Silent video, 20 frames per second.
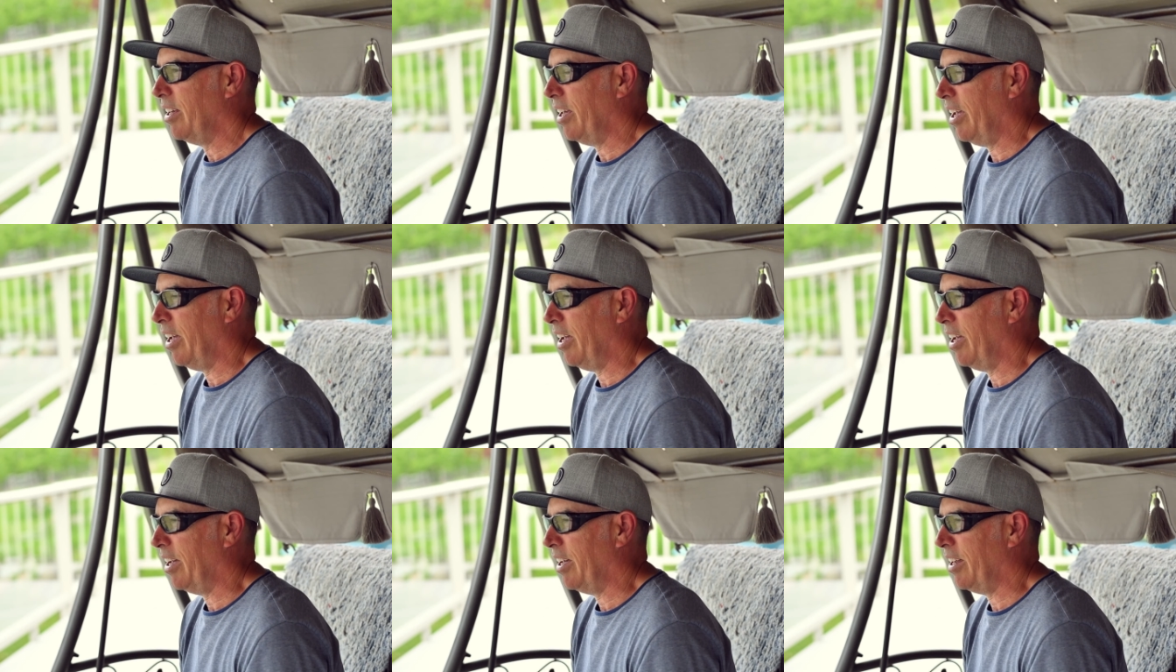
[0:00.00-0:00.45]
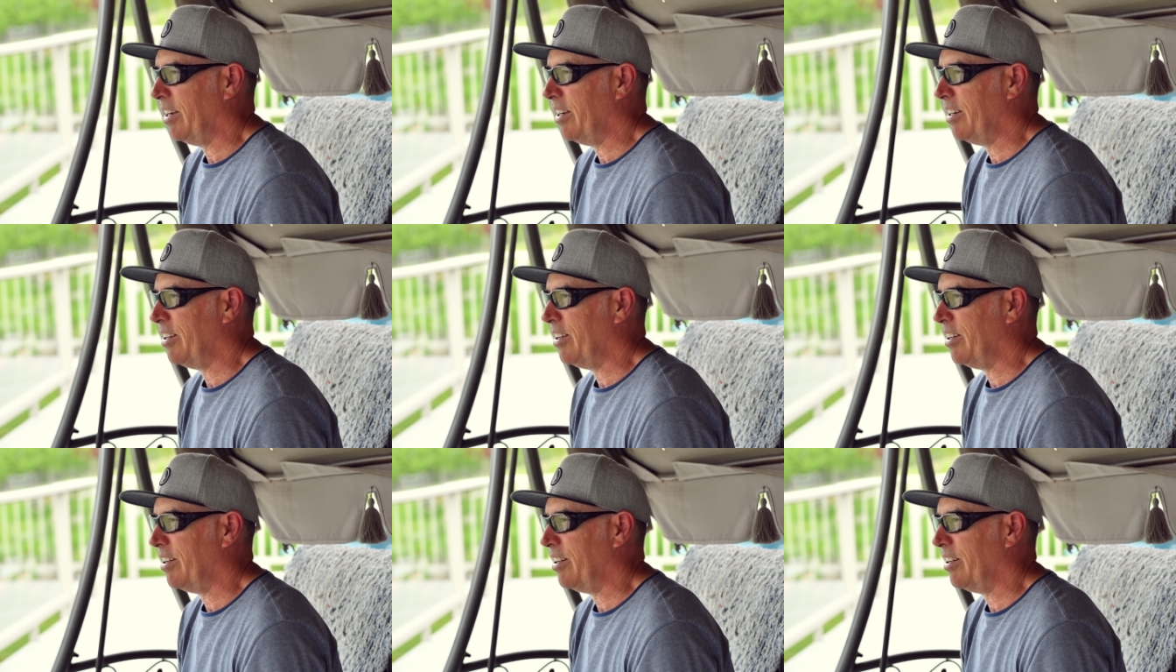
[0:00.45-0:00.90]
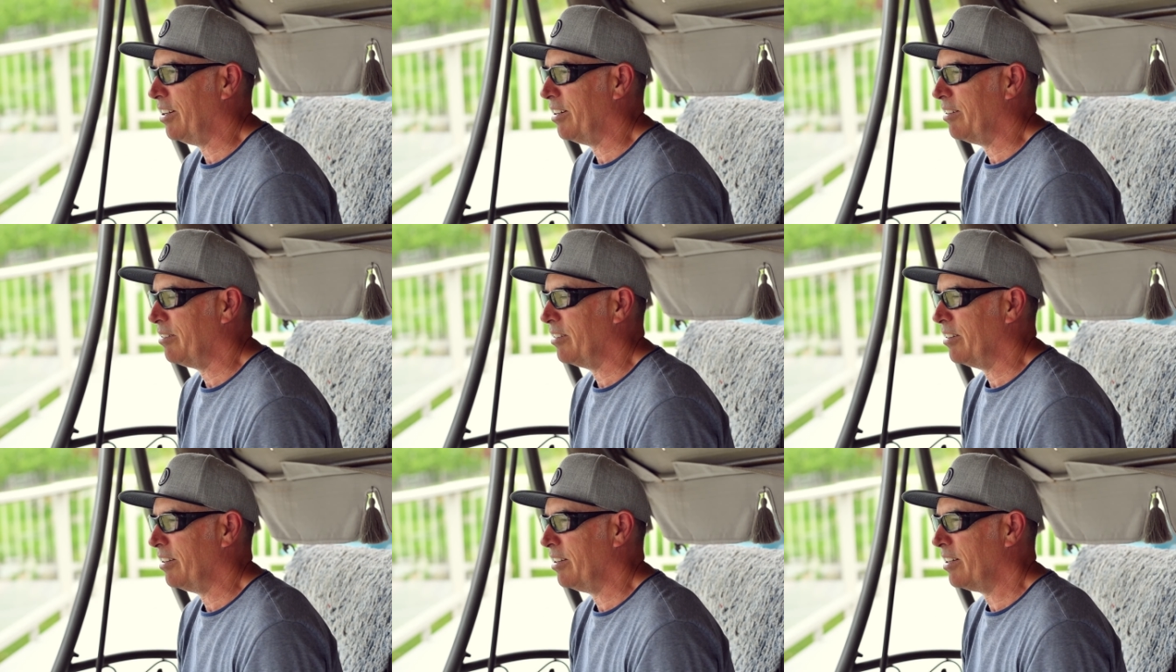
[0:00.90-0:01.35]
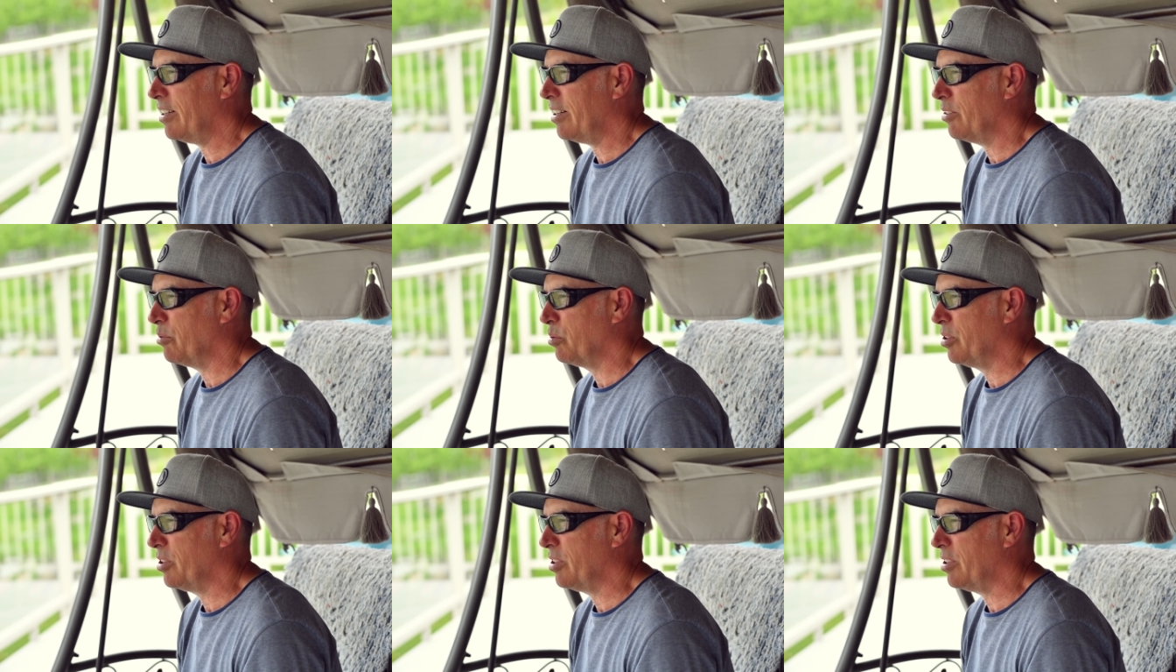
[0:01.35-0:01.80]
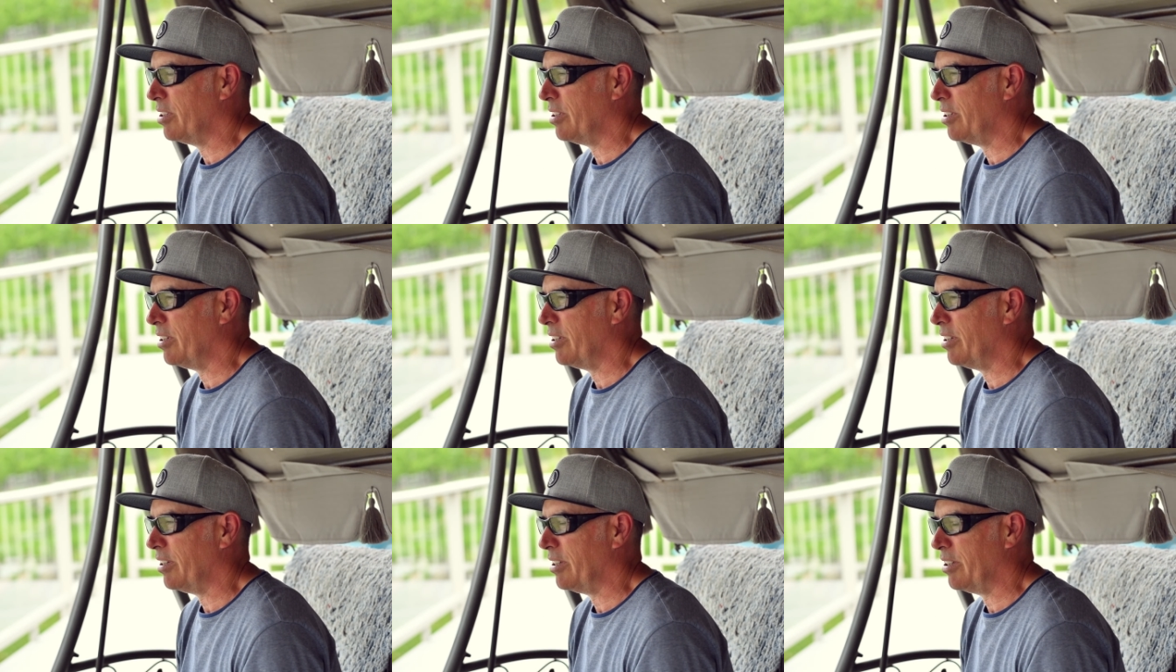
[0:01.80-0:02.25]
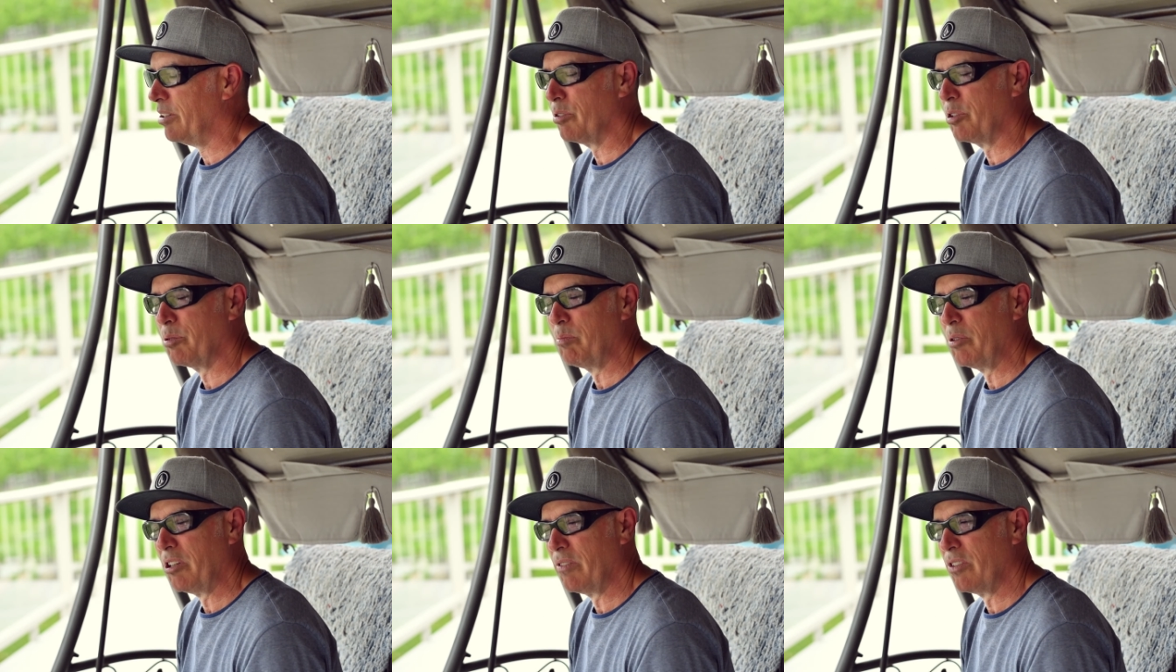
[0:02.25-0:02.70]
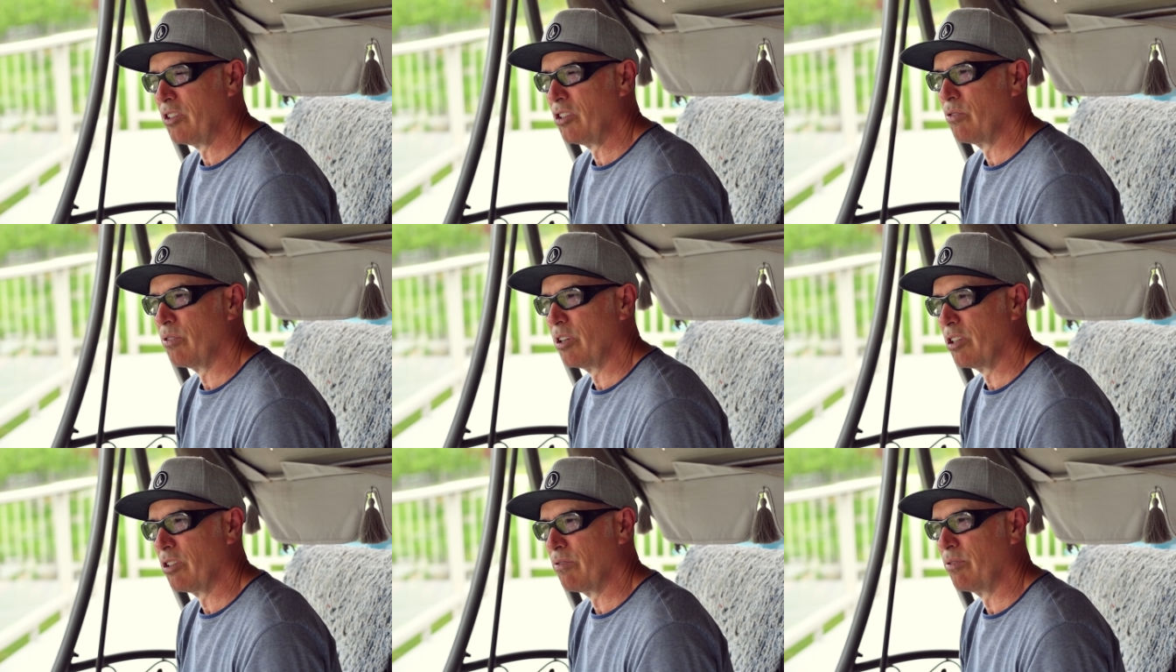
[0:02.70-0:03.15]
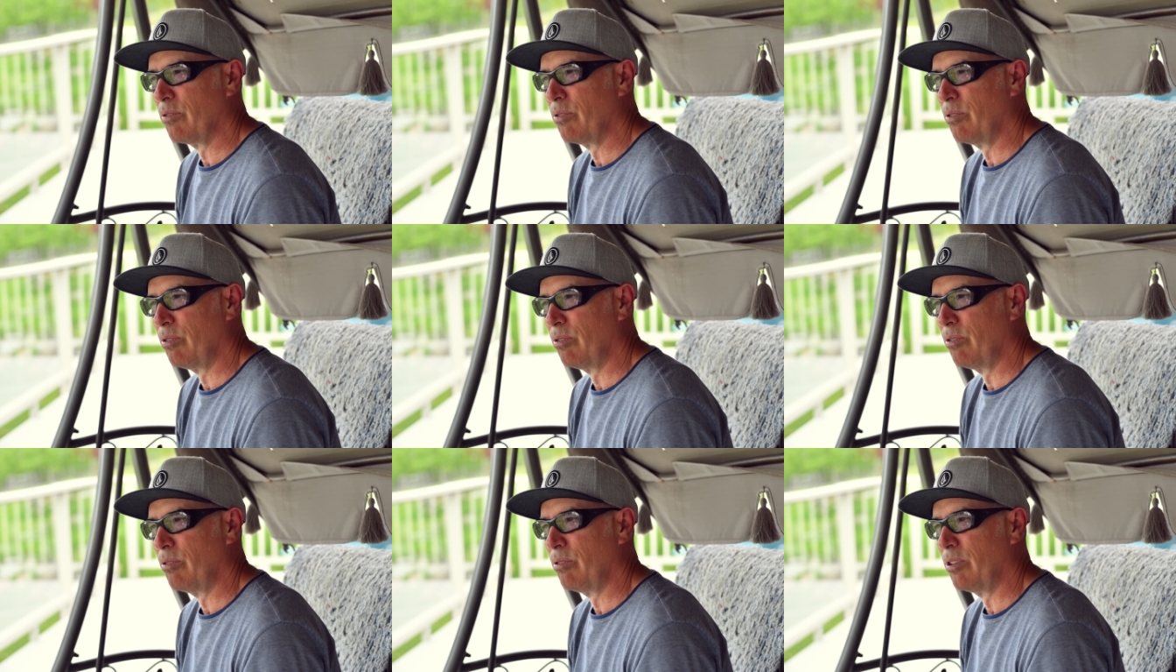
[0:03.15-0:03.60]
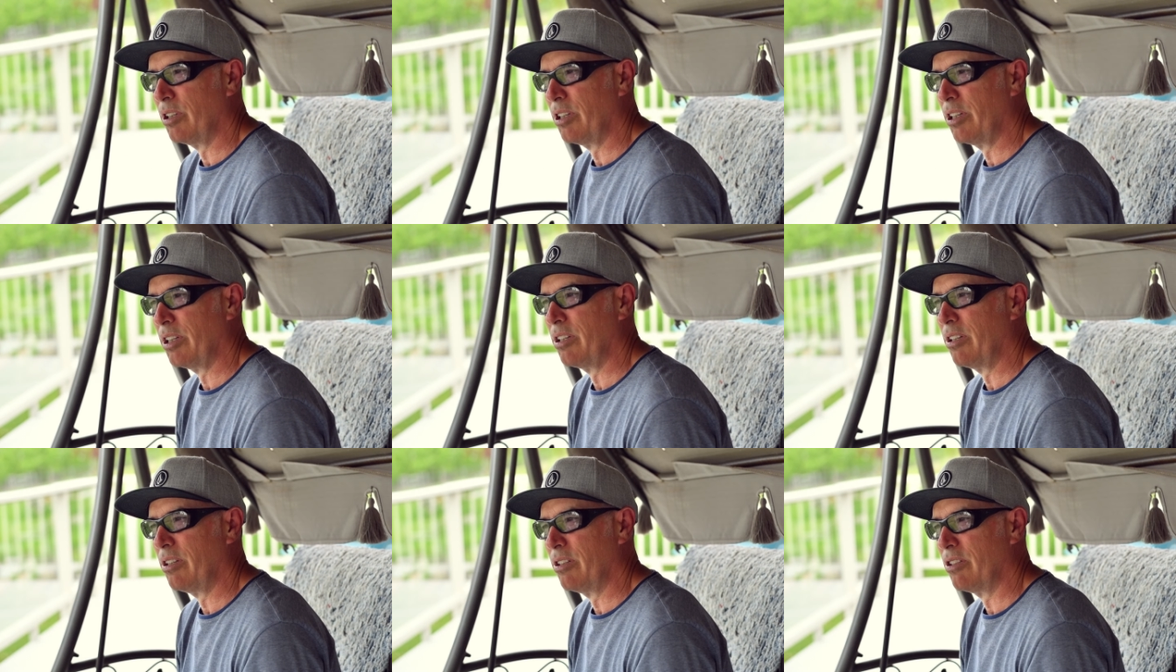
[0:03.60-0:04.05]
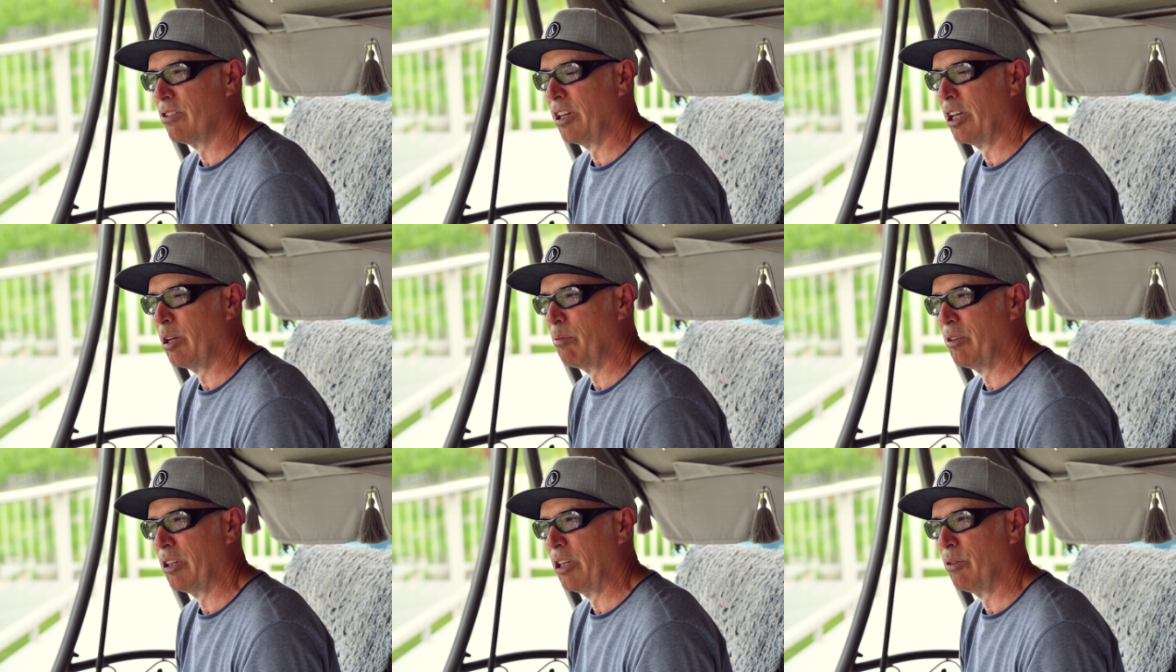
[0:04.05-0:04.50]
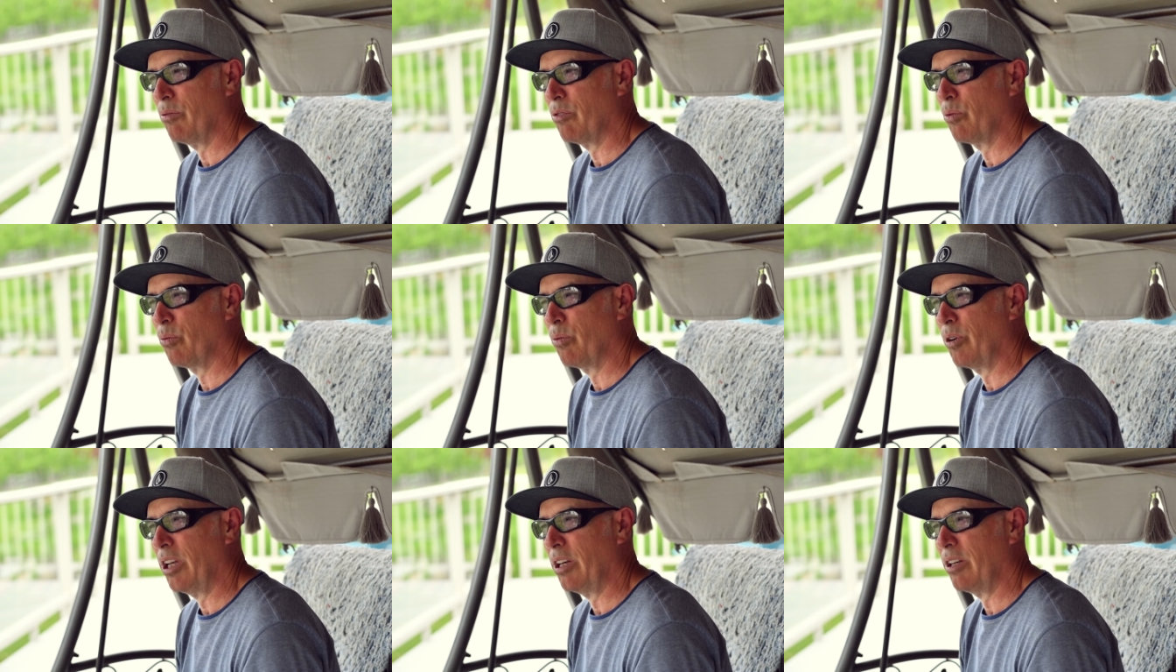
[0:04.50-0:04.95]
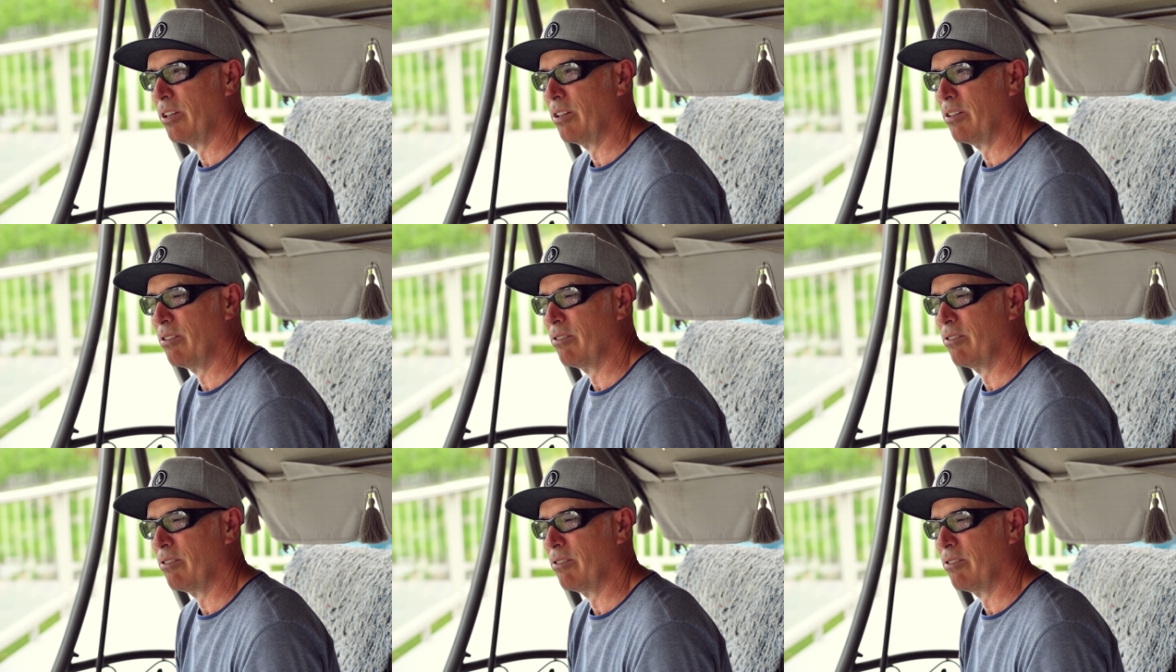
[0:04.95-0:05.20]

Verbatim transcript: And uh, yeah, it was uh, it was a bit of a stressful uh, time without the right,